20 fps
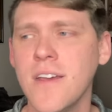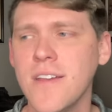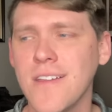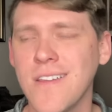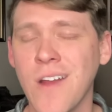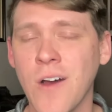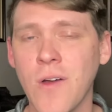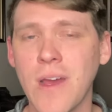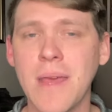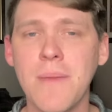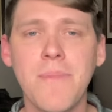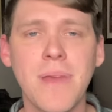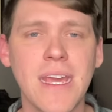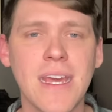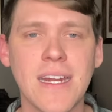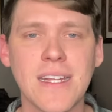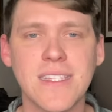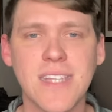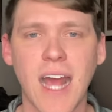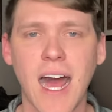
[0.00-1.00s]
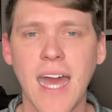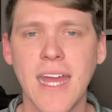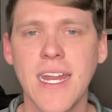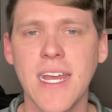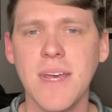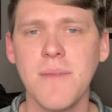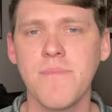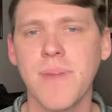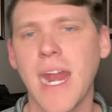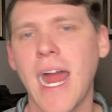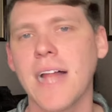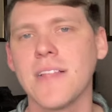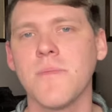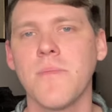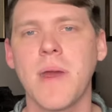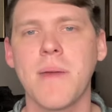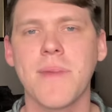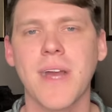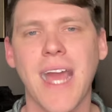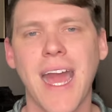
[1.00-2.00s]
you know, him being a tight end, but
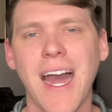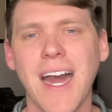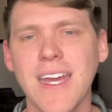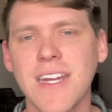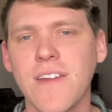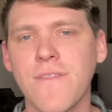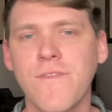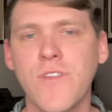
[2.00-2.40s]
Alabama kind